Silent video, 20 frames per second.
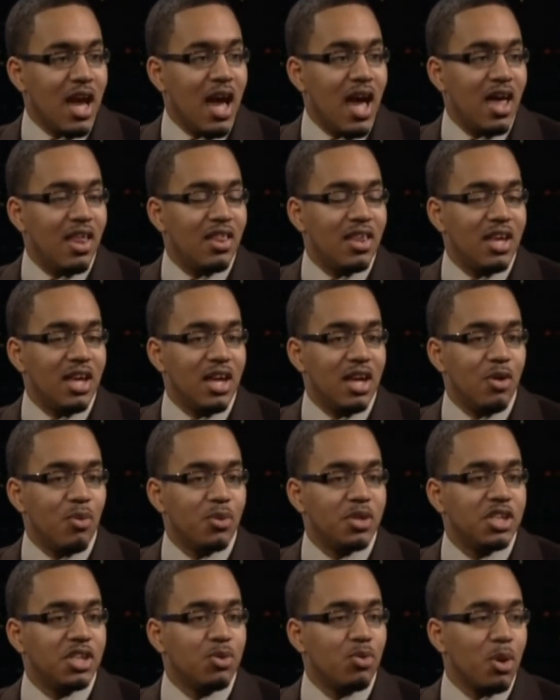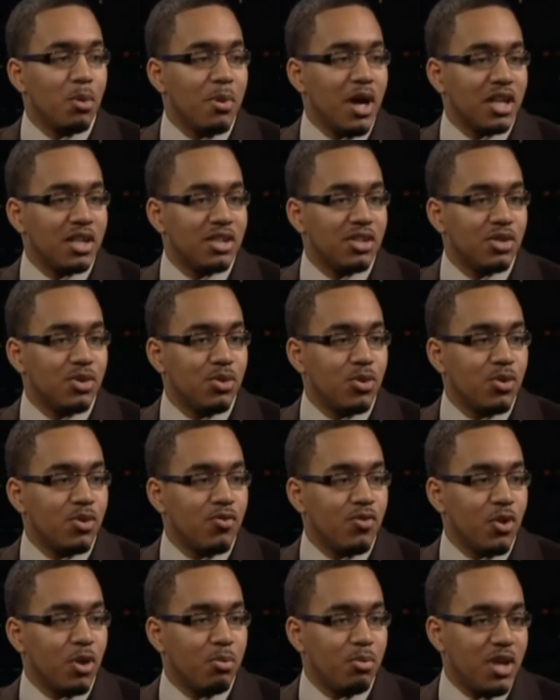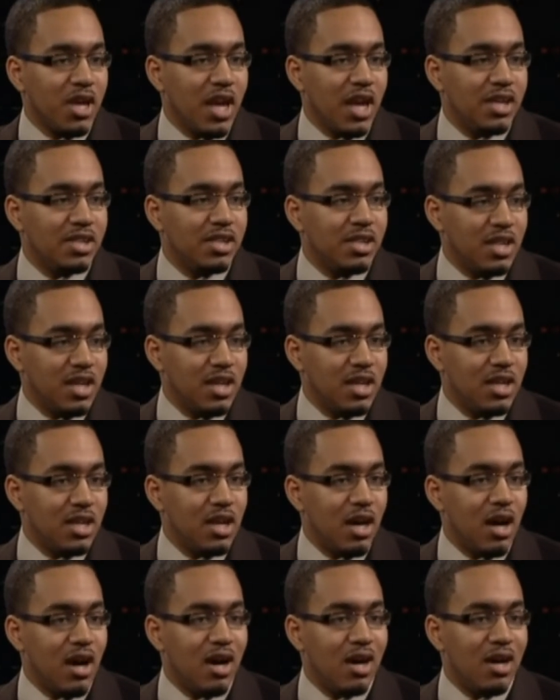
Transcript: And then when she went back to school for a PhD,